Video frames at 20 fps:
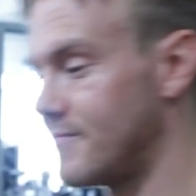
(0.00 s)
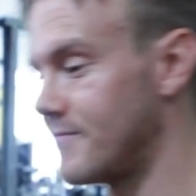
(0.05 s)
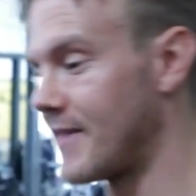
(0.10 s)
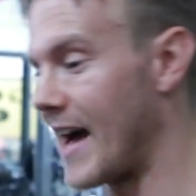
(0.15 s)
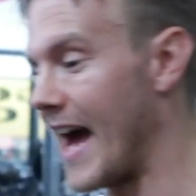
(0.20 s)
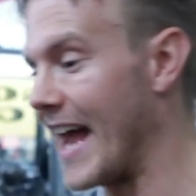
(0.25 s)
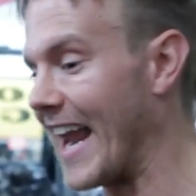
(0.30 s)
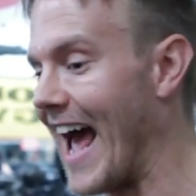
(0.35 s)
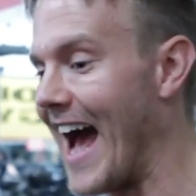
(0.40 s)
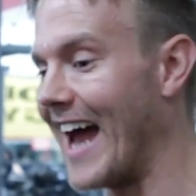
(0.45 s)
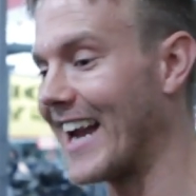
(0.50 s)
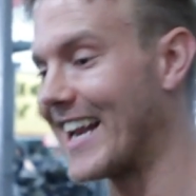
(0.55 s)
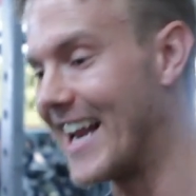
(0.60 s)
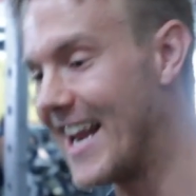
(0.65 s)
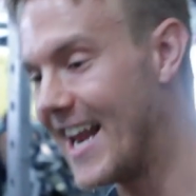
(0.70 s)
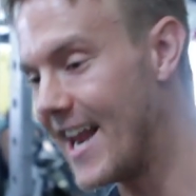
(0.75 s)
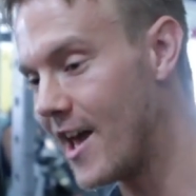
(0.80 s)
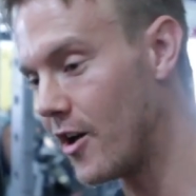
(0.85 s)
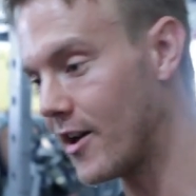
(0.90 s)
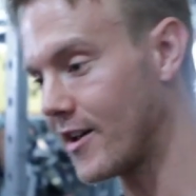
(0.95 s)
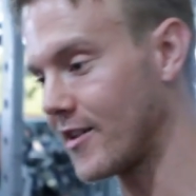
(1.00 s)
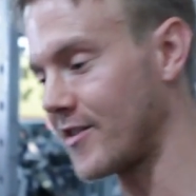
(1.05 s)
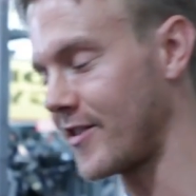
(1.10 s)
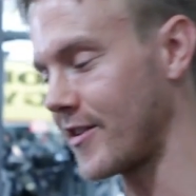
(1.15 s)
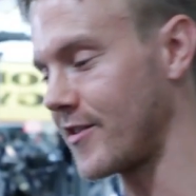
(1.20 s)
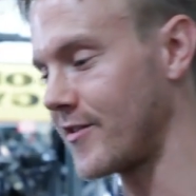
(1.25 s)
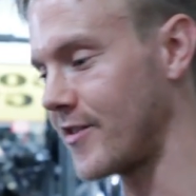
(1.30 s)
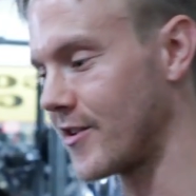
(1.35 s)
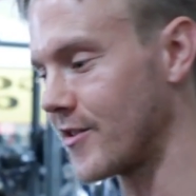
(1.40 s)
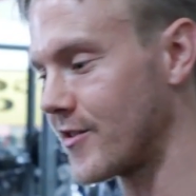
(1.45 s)
and I had a little
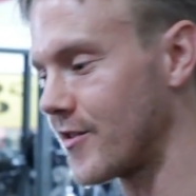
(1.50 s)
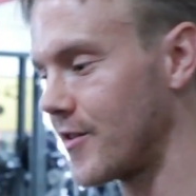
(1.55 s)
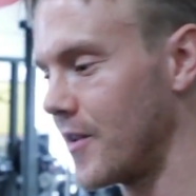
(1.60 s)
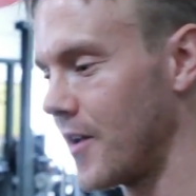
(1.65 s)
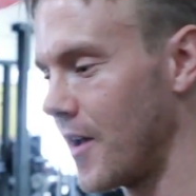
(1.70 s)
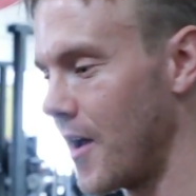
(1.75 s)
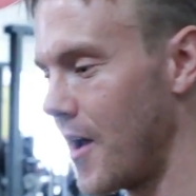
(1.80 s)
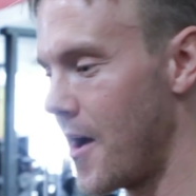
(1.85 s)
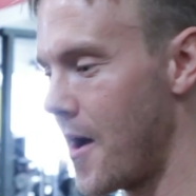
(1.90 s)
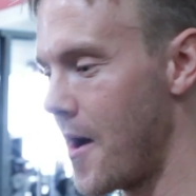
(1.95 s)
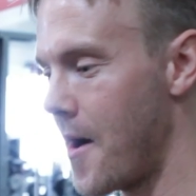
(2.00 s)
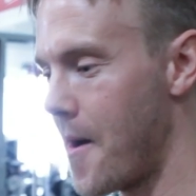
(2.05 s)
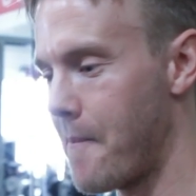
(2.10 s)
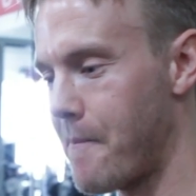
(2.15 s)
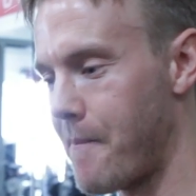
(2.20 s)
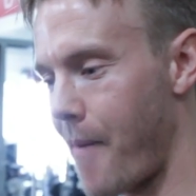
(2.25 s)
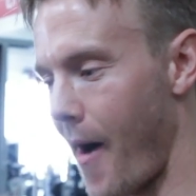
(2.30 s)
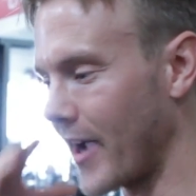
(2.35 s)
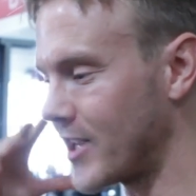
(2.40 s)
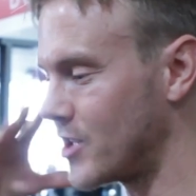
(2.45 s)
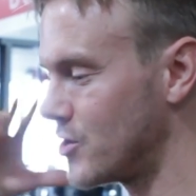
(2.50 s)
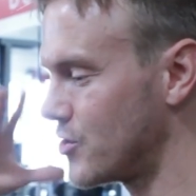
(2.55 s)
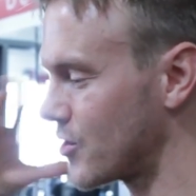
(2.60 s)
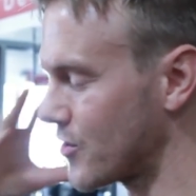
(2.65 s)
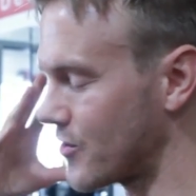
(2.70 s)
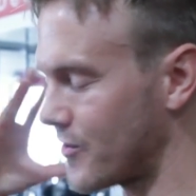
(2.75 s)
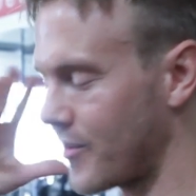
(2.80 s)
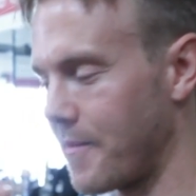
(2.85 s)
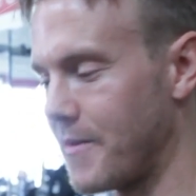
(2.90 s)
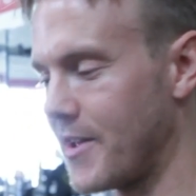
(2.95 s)
assistance, but I can
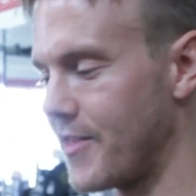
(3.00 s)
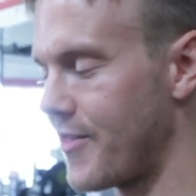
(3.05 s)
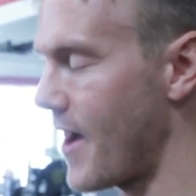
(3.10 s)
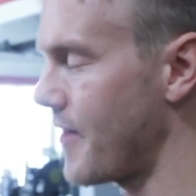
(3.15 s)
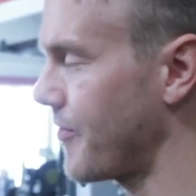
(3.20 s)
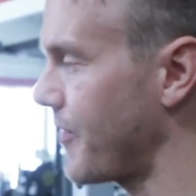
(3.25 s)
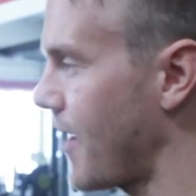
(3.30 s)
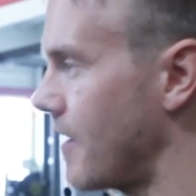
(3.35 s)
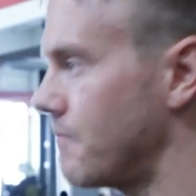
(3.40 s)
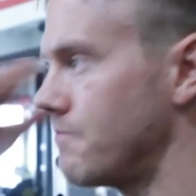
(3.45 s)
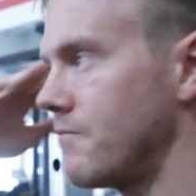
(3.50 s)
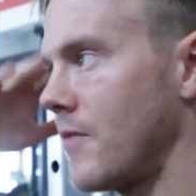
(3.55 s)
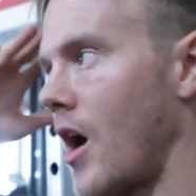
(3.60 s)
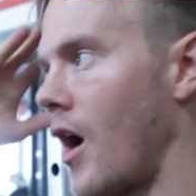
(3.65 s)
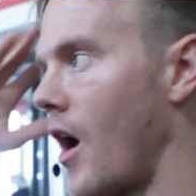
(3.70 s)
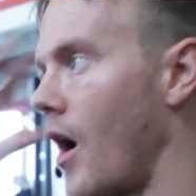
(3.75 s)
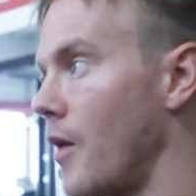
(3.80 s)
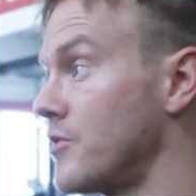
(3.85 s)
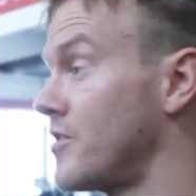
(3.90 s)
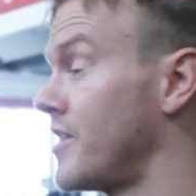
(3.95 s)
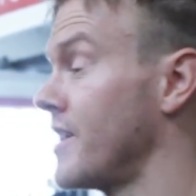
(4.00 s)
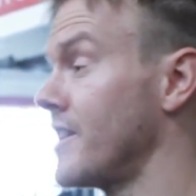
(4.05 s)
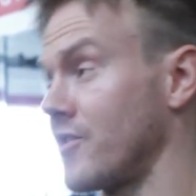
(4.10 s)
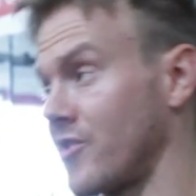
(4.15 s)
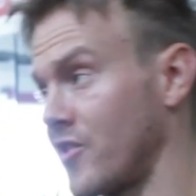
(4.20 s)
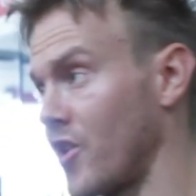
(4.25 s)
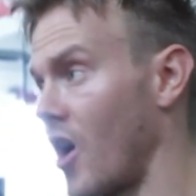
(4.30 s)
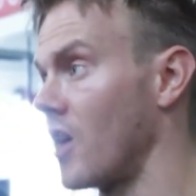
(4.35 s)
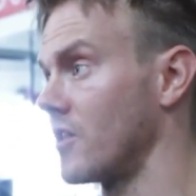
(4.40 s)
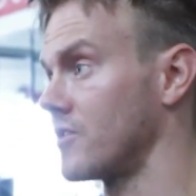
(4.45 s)
just tell you that I was seeing
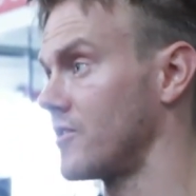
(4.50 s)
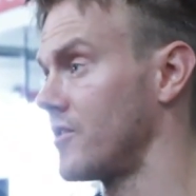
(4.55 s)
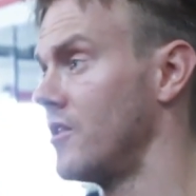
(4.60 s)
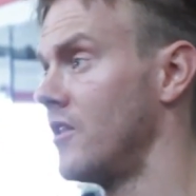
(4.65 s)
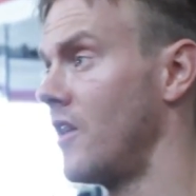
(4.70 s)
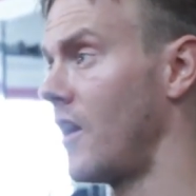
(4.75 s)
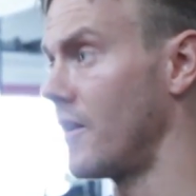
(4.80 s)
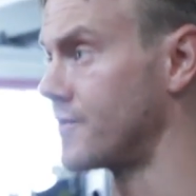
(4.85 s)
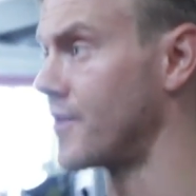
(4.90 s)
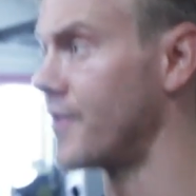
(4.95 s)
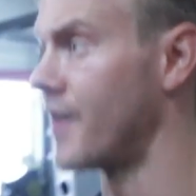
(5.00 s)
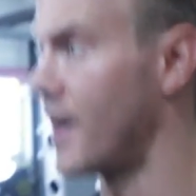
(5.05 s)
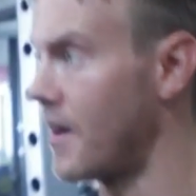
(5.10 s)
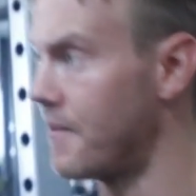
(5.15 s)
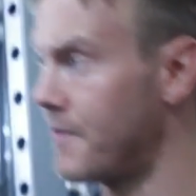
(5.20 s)
stars after that. I